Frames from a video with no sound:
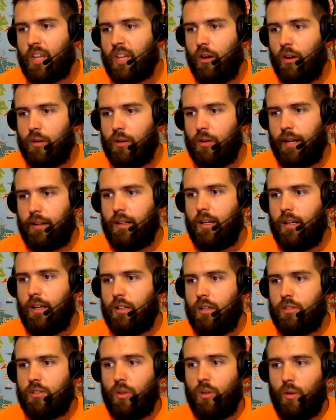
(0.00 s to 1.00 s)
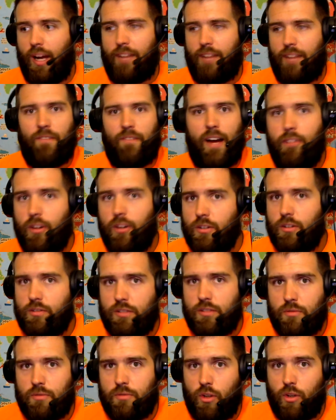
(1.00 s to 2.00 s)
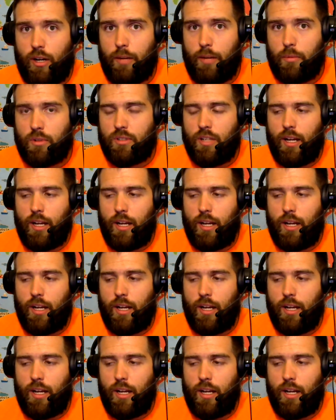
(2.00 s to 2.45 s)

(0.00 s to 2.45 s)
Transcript: Okay, so at 500 subscribers,